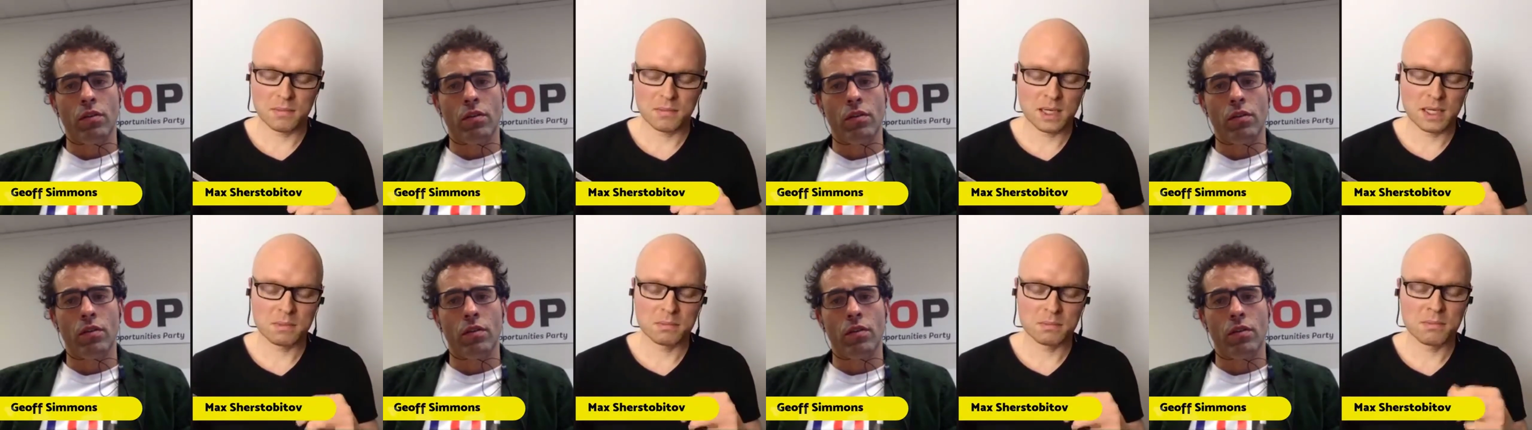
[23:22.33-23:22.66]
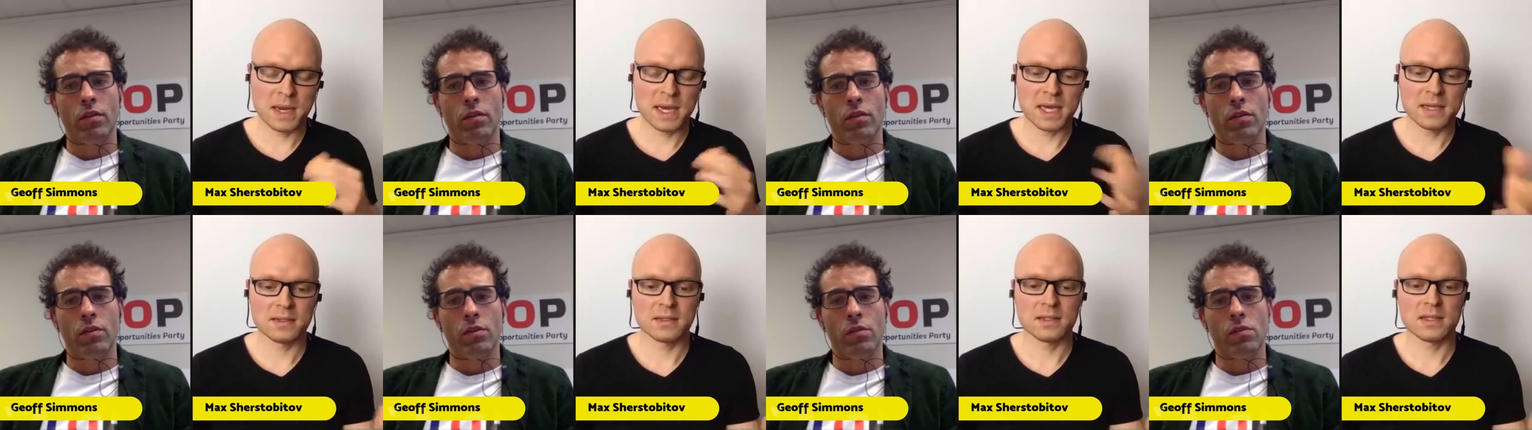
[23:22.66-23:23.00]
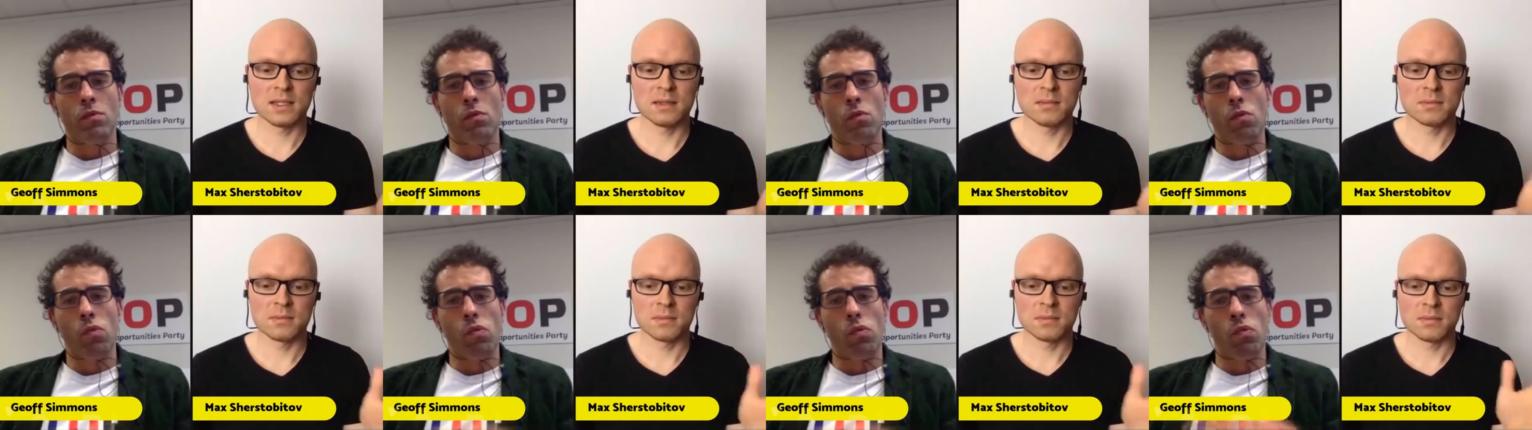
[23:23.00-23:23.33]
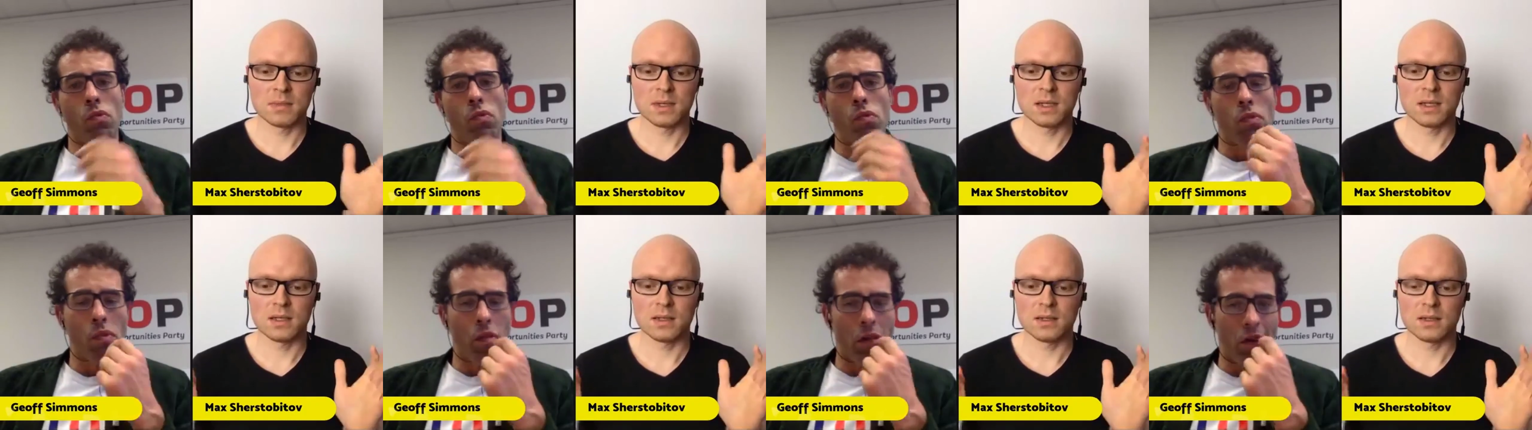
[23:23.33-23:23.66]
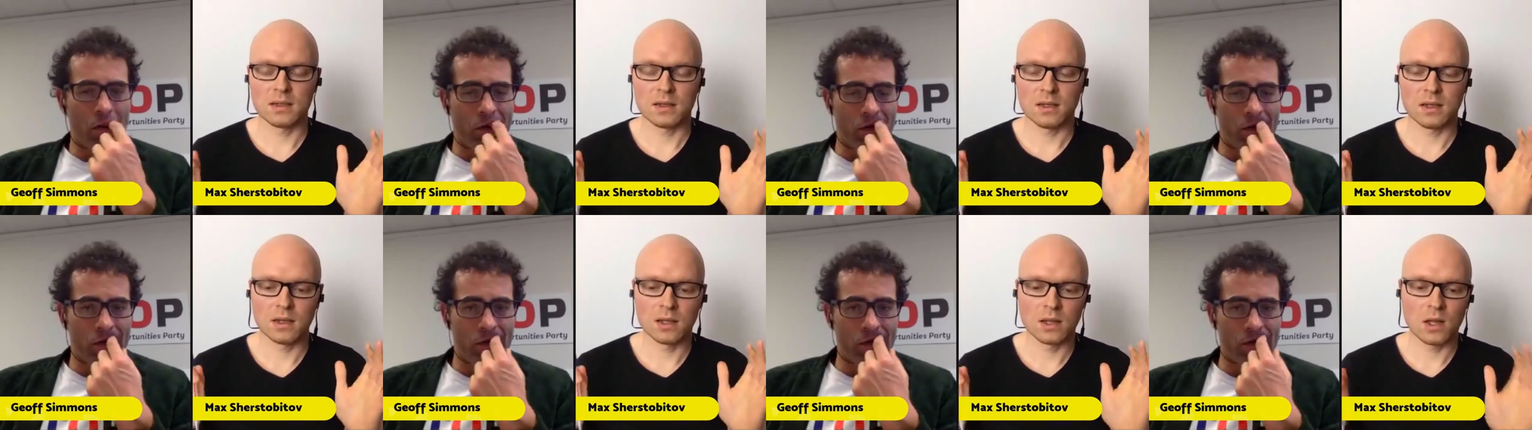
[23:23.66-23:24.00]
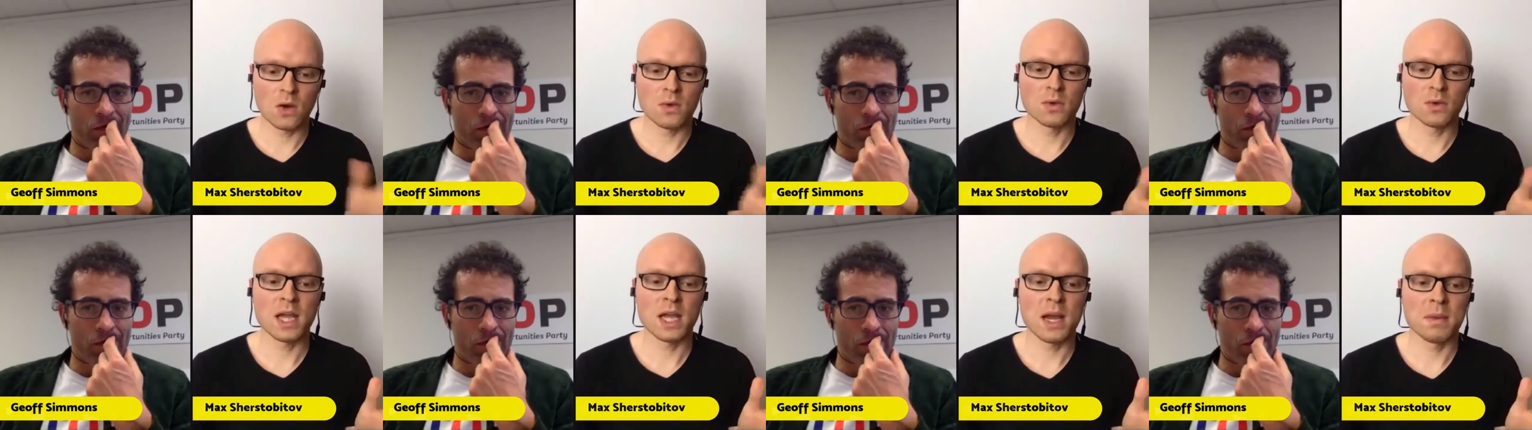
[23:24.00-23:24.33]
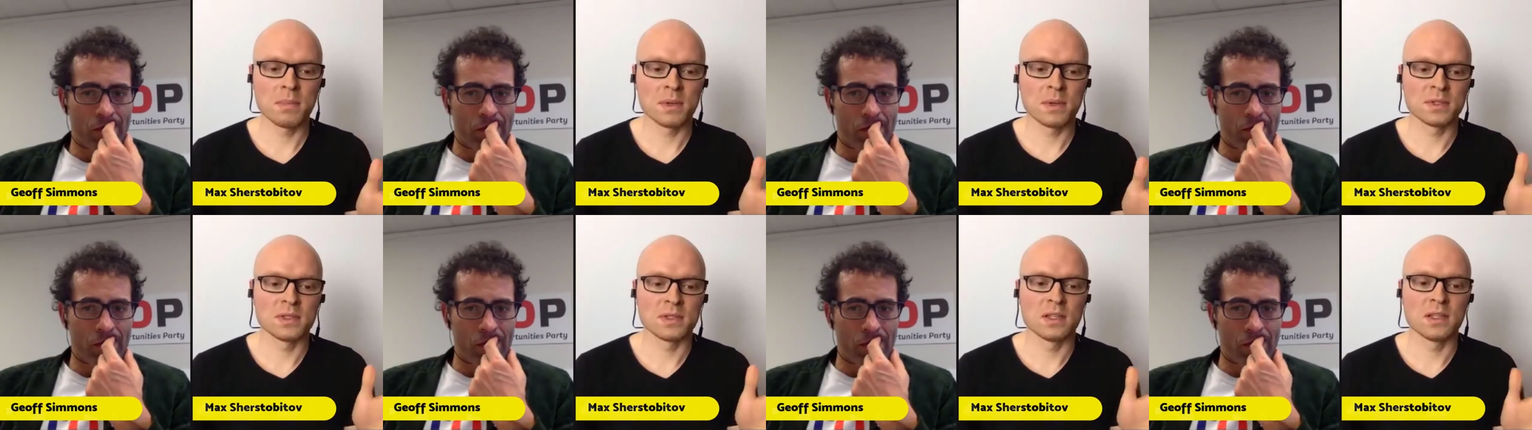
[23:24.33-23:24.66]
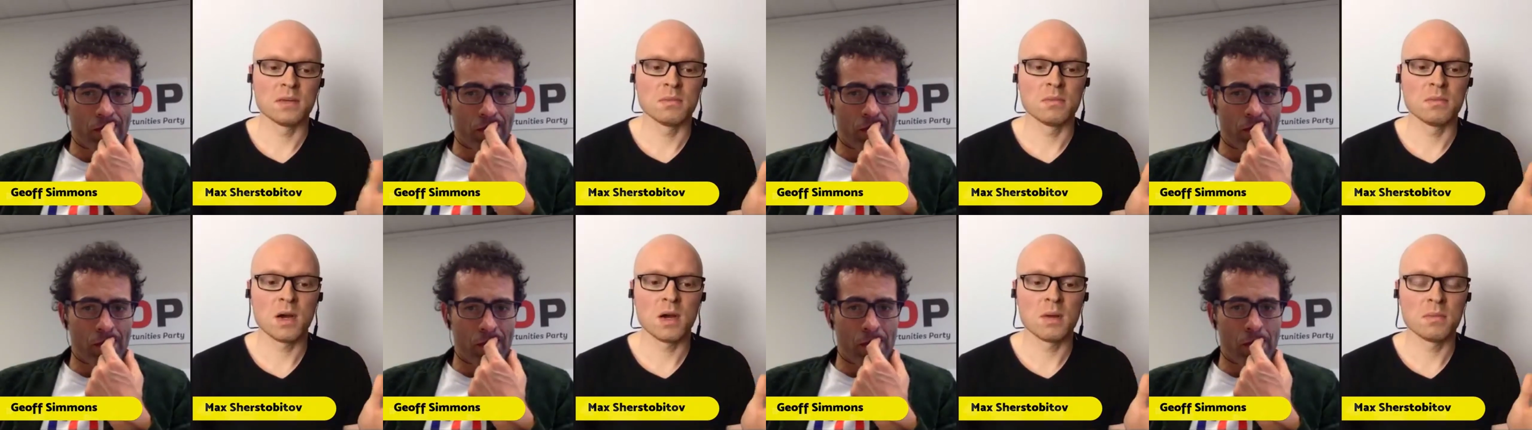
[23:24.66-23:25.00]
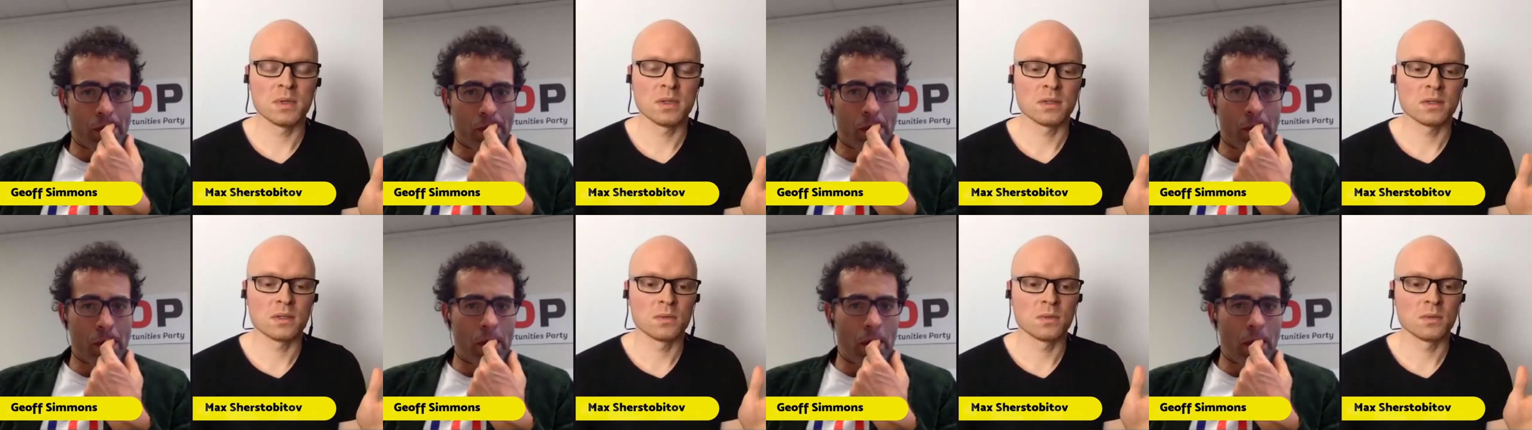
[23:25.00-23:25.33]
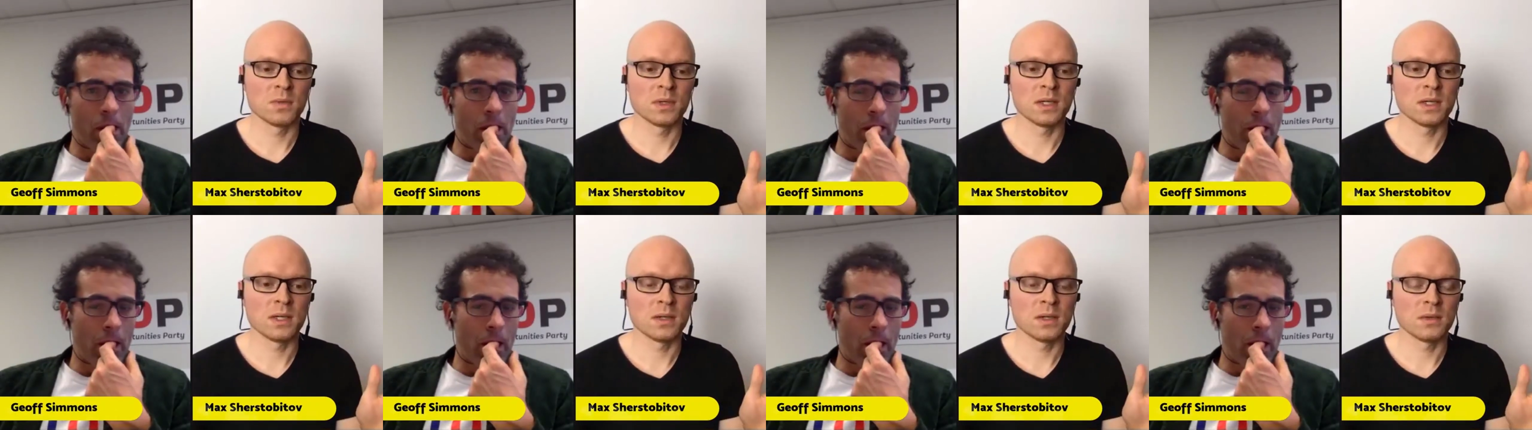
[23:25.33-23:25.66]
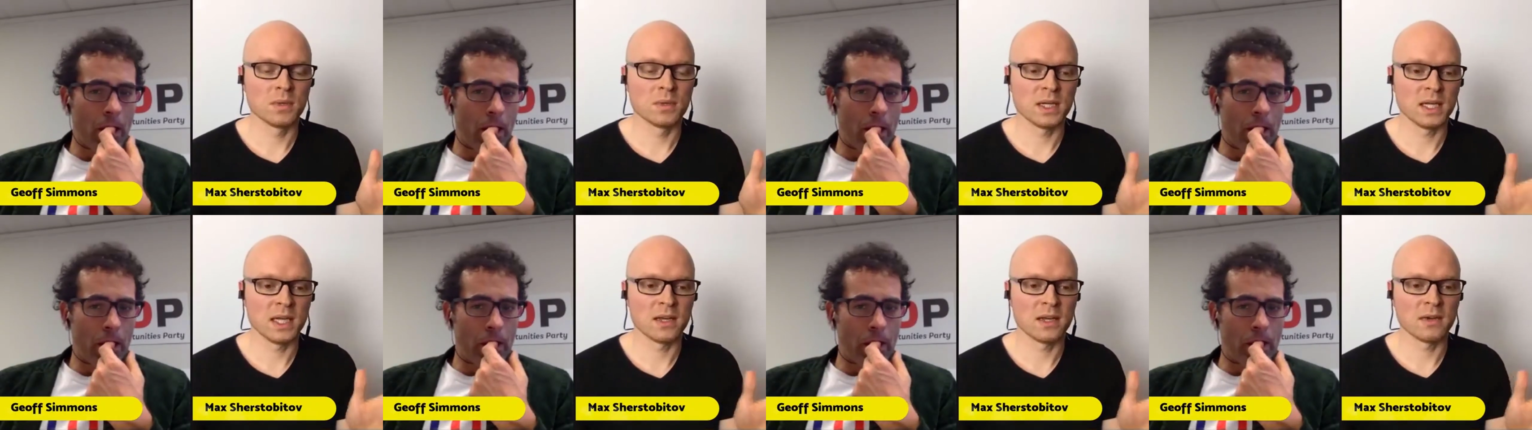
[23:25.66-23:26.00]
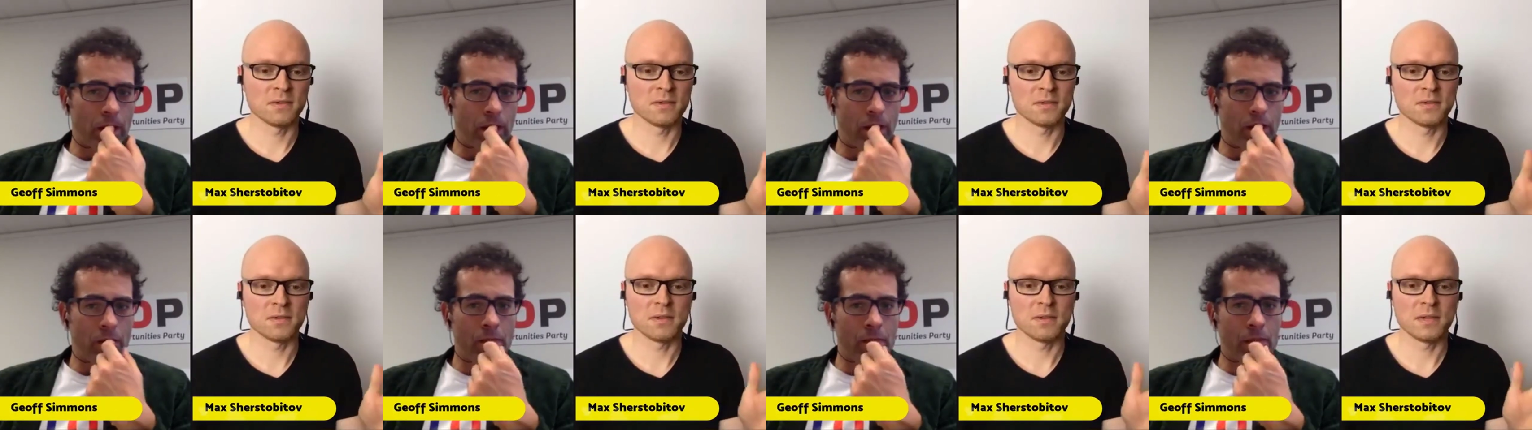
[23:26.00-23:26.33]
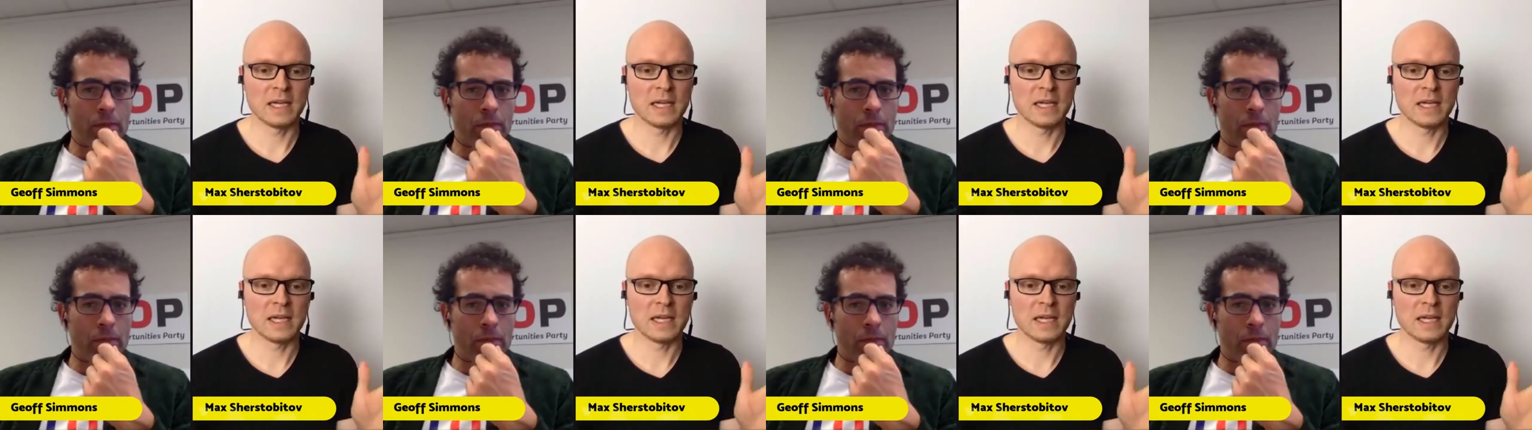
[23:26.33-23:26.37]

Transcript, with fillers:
Speaker 1: it may seem low numbers at the moment where we have